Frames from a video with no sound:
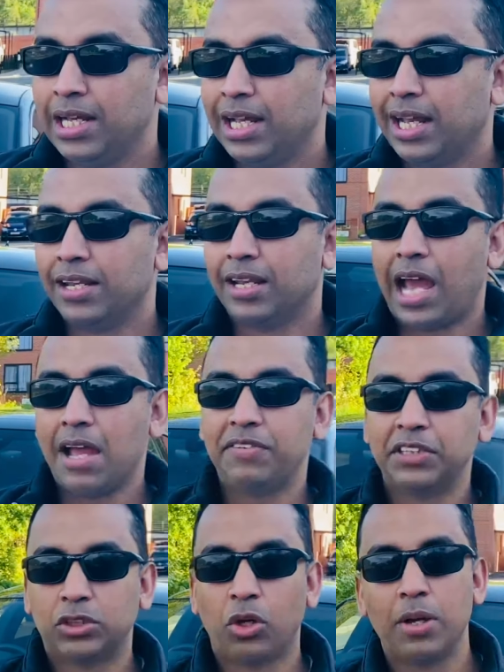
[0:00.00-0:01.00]
In life,
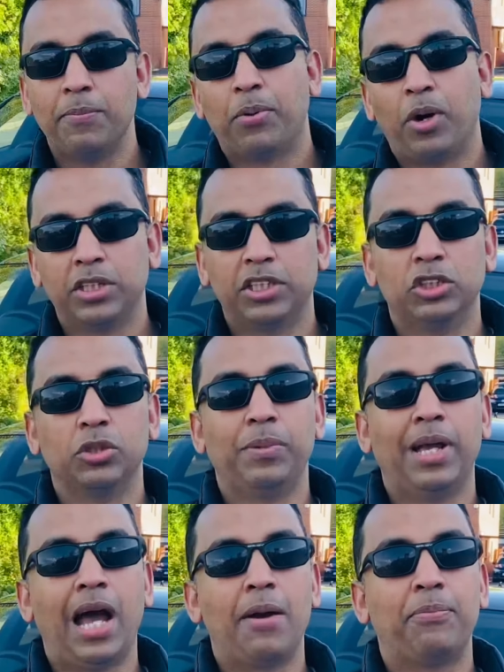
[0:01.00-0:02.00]
it's so important to
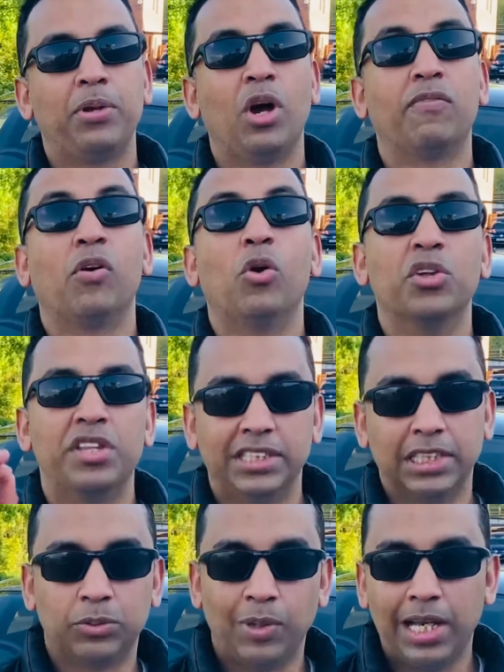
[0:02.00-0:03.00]
be happy of others
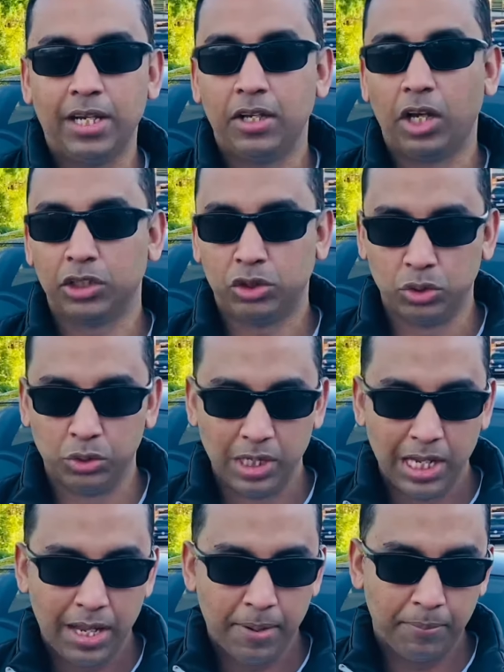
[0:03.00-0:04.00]
as well, not to
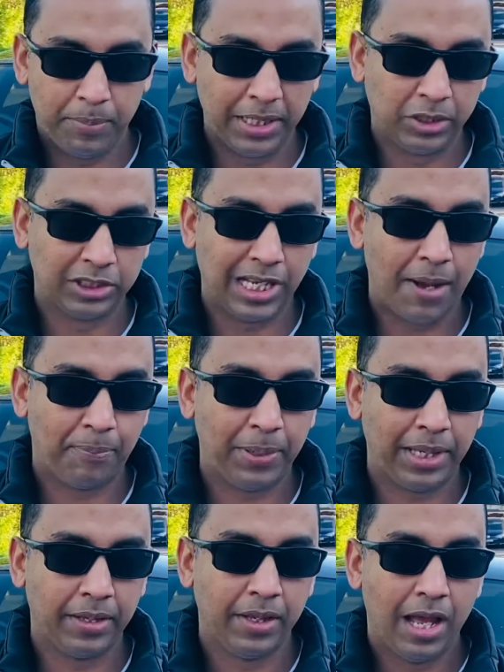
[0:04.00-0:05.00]
be just
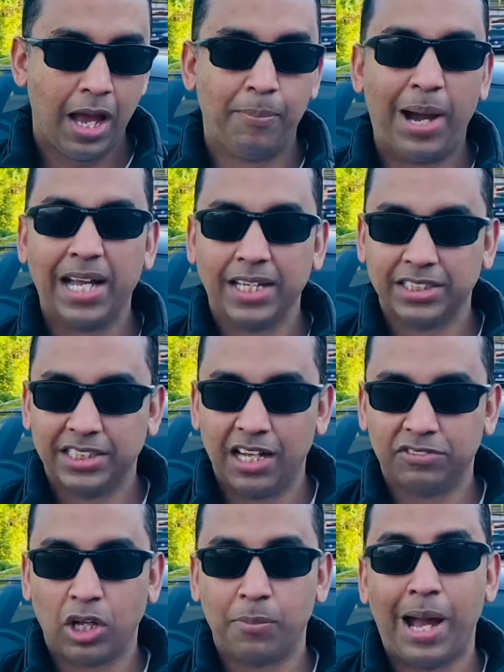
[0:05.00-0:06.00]
happy about
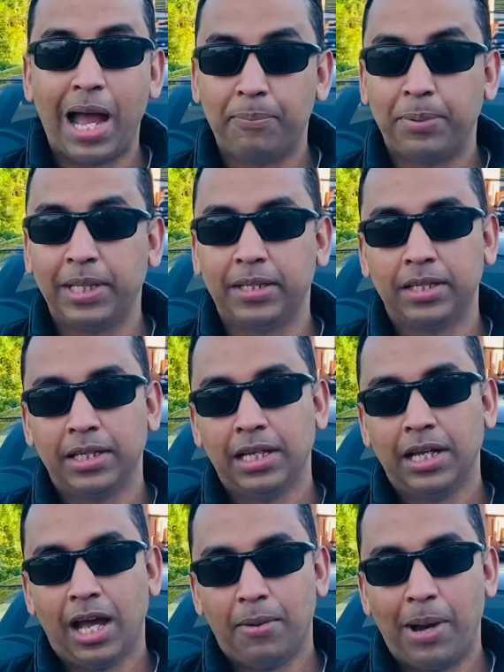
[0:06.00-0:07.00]
yourself. So I'm happy
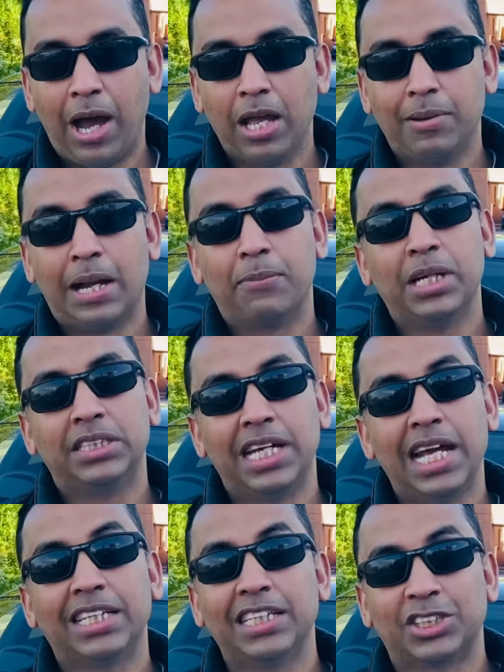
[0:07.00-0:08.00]
about him. And I'm going to
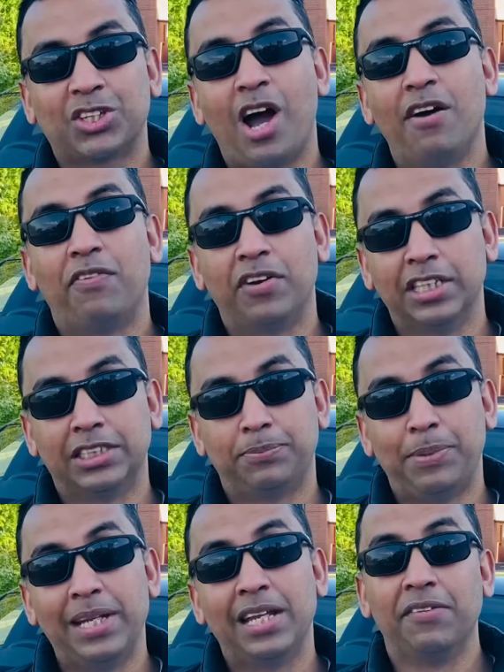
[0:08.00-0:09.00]
take this car for a
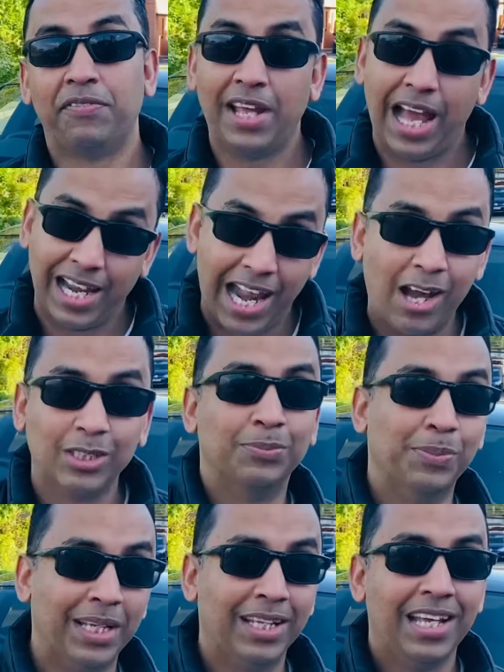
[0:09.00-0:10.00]
spin if he allows
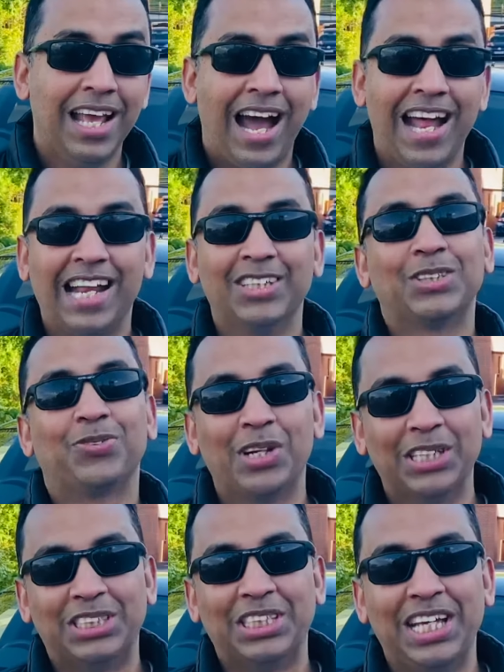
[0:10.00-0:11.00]
me. And I just want
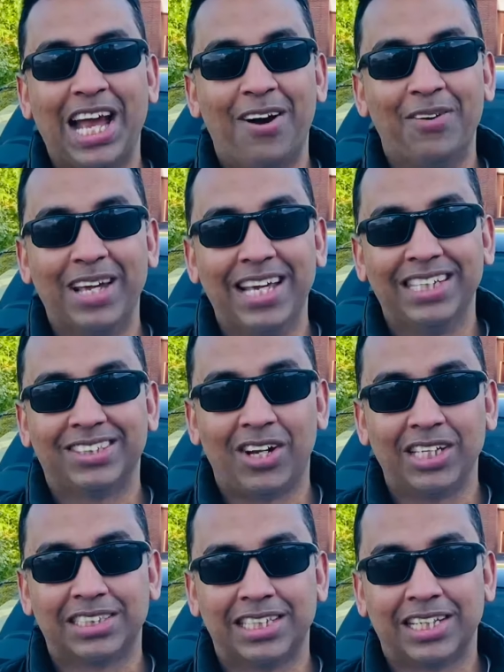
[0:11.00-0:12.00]
to see how it is,
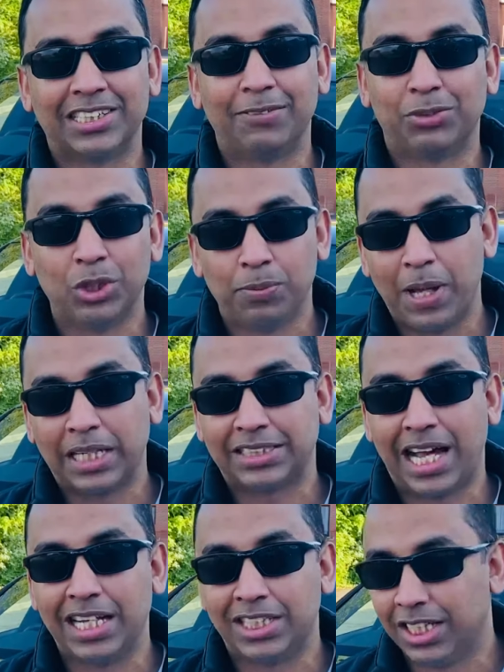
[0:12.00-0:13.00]
honestly, because I'm super
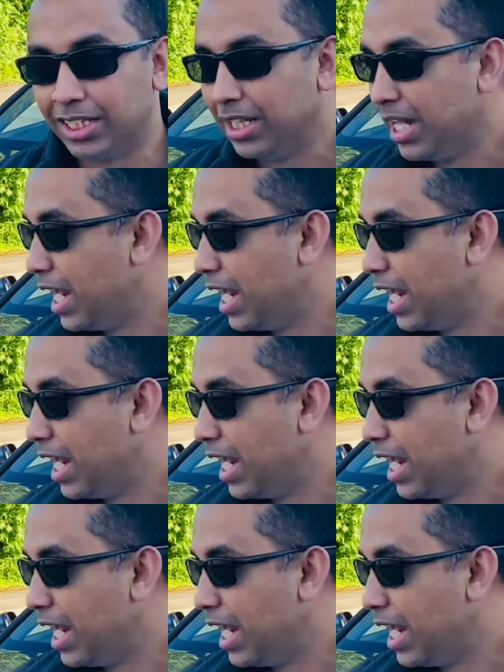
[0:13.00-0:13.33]
excited.